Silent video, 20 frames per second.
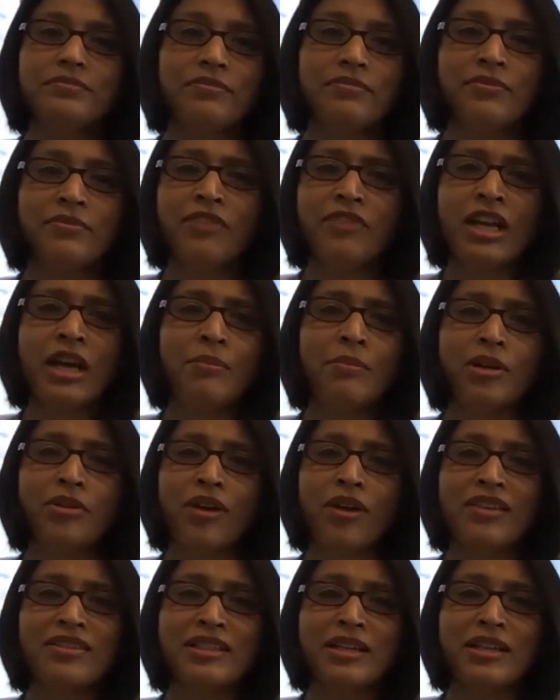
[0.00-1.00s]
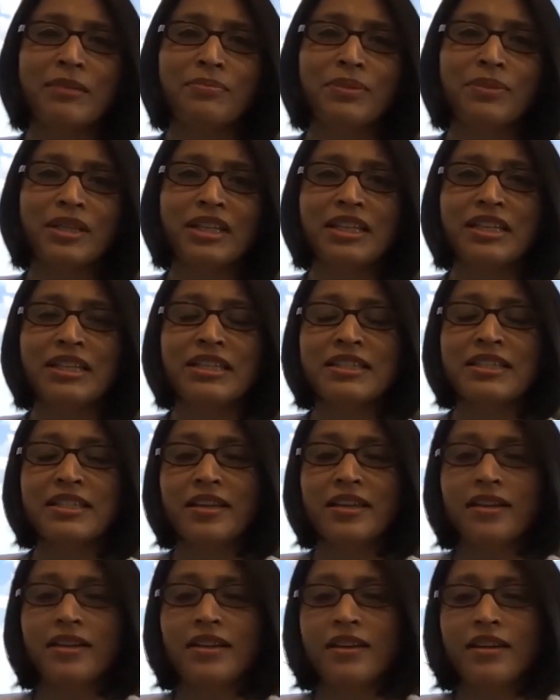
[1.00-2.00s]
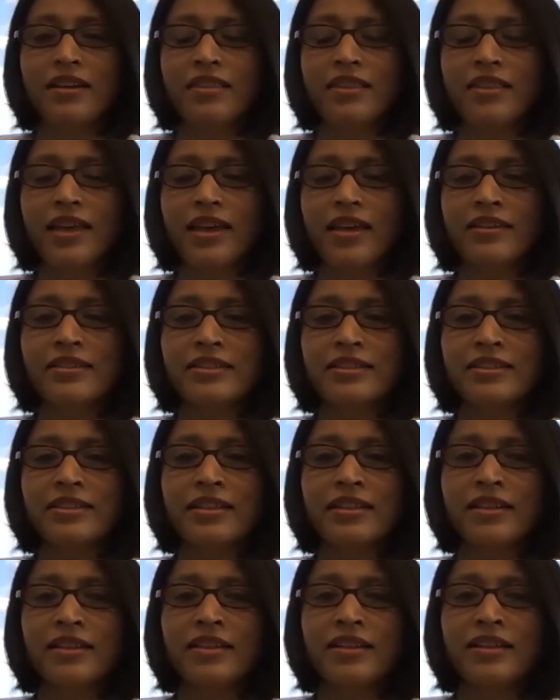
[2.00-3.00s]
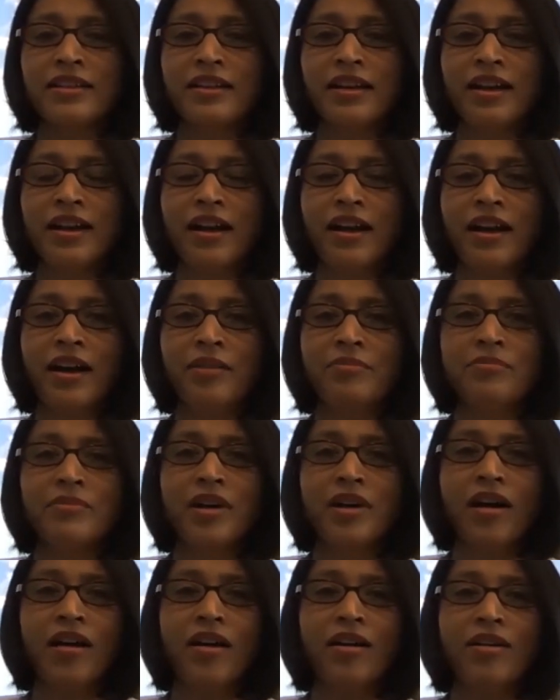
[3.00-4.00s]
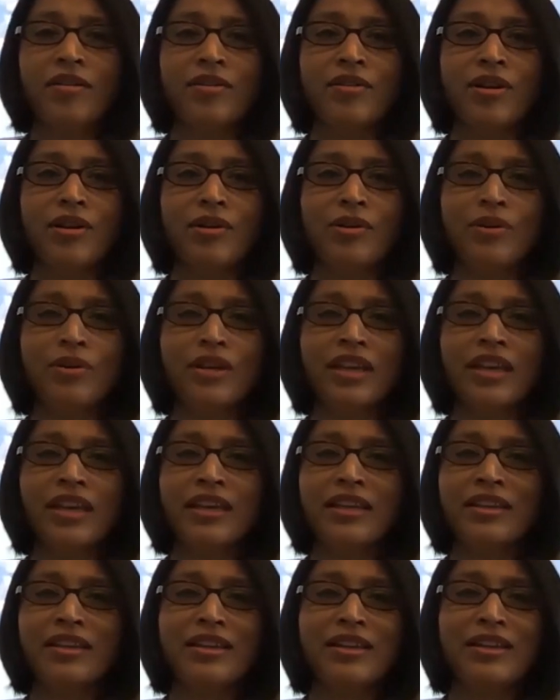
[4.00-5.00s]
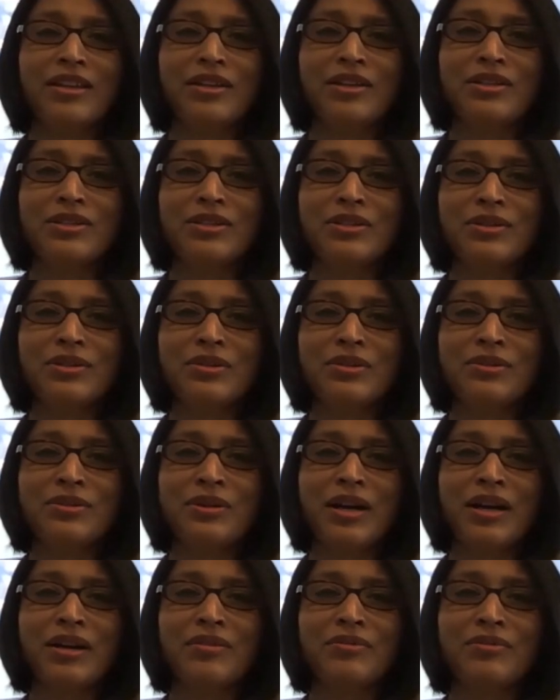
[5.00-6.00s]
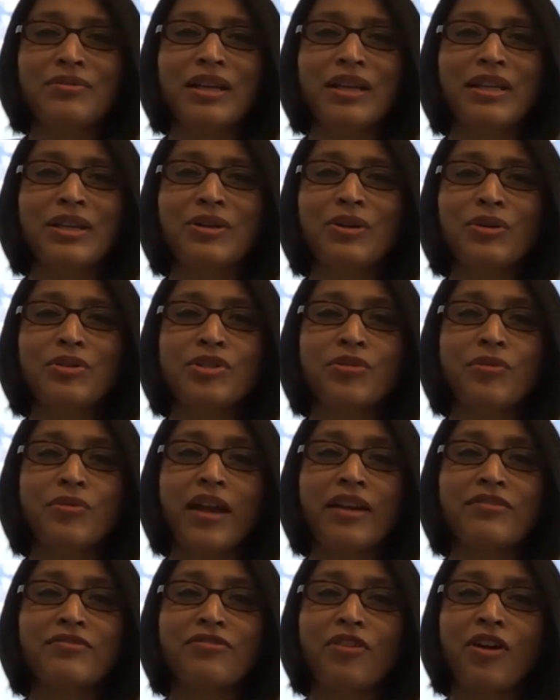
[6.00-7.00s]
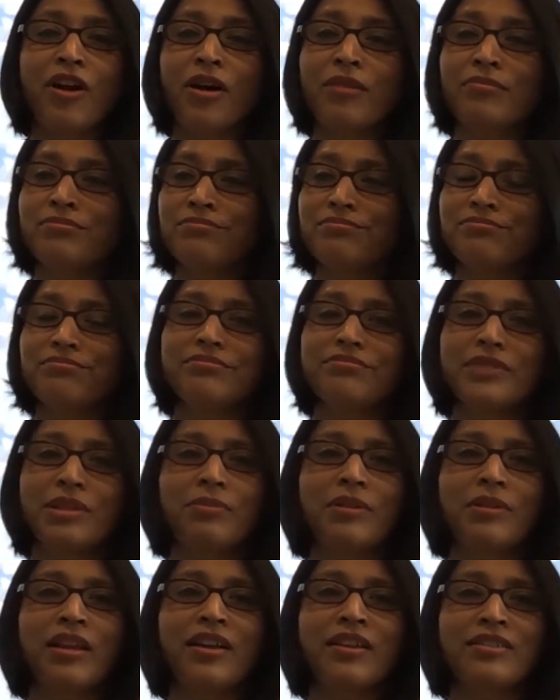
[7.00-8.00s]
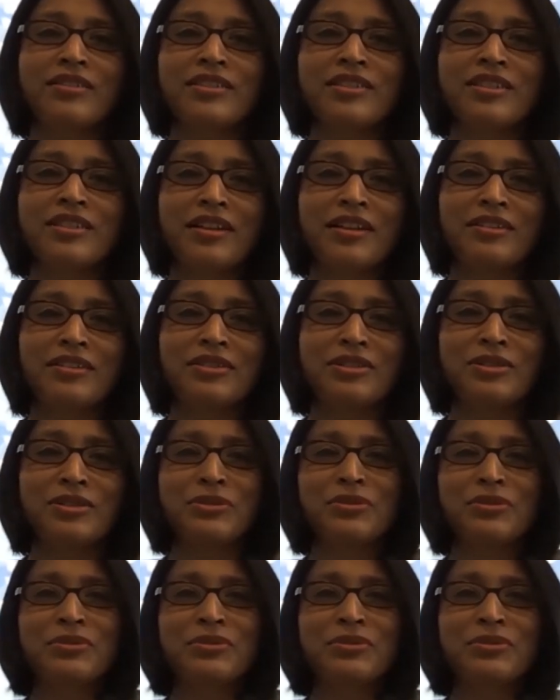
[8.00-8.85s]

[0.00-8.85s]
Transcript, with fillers: We come across companies that uh, um, are looking to uh, really go direct from the plant uh, to